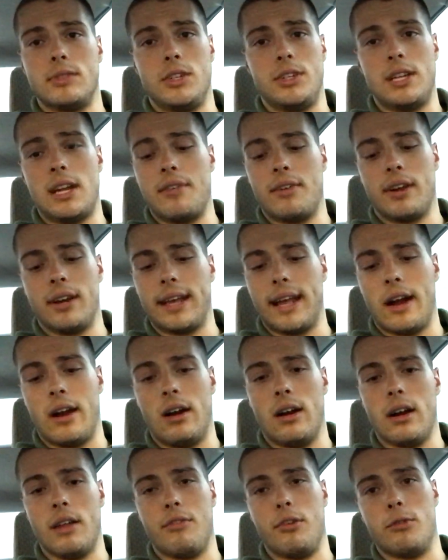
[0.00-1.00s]
You're never going to get
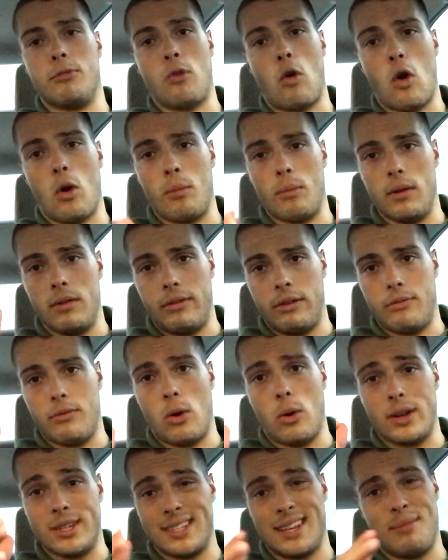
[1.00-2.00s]
hurt if you
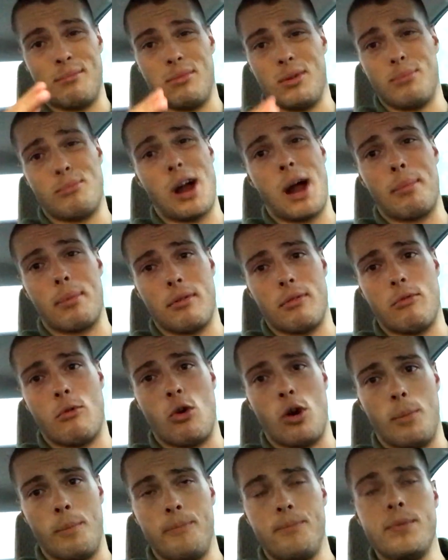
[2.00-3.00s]
focus on proper
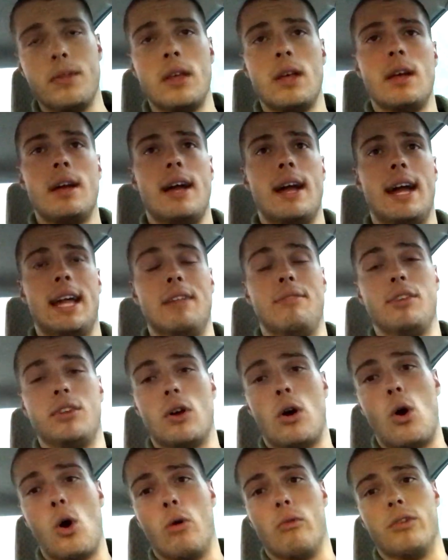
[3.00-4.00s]
form. and if you
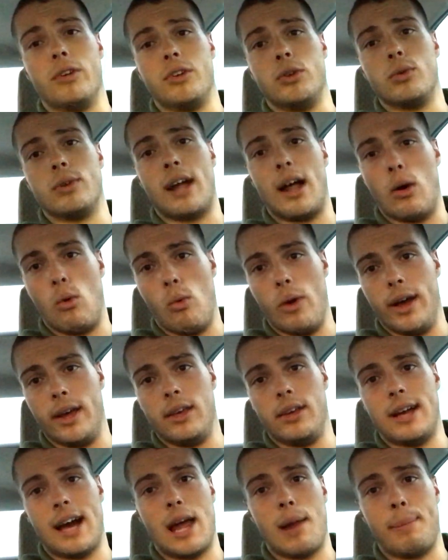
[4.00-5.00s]
don't overdo it on weight.
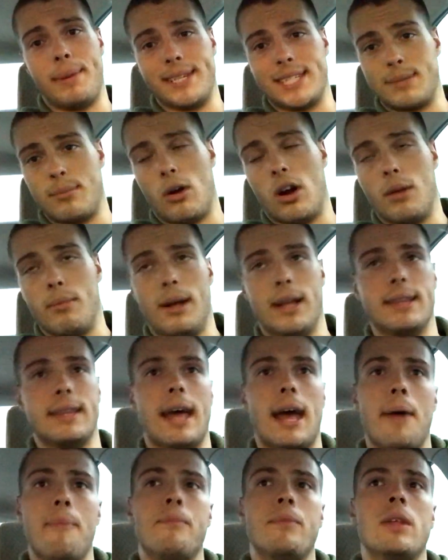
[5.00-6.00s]
You got to be smart about
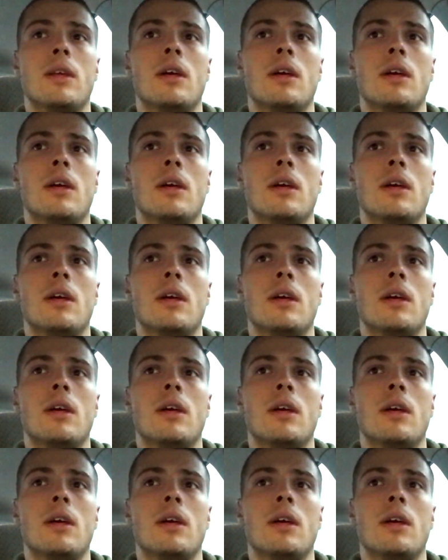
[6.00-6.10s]
that.